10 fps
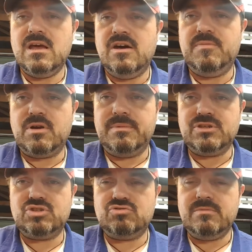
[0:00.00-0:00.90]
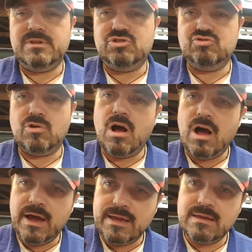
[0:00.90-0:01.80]
have become extremely
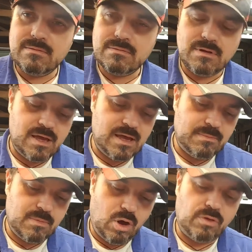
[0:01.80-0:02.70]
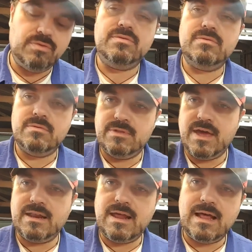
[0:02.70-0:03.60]
dry on
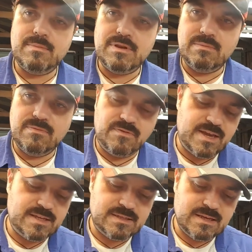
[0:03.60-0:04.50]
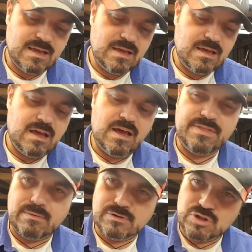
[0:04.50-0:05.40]
that aluminium face, and
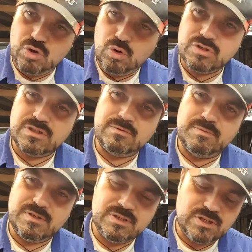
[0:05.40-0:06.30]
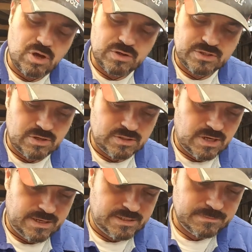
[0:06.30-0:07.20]
that was causing them to be so
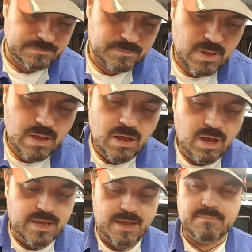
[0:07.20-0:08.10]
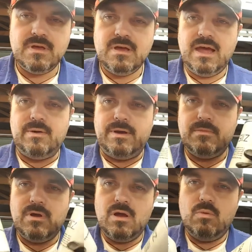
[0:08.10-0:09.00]
tight. Okay, anyway,
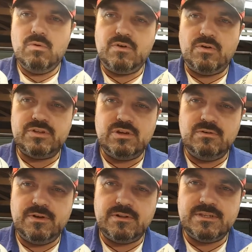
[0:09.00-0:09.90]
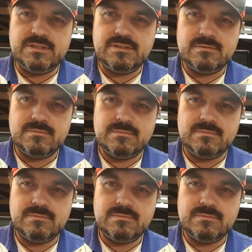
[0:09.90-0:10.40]
we've got the two filters.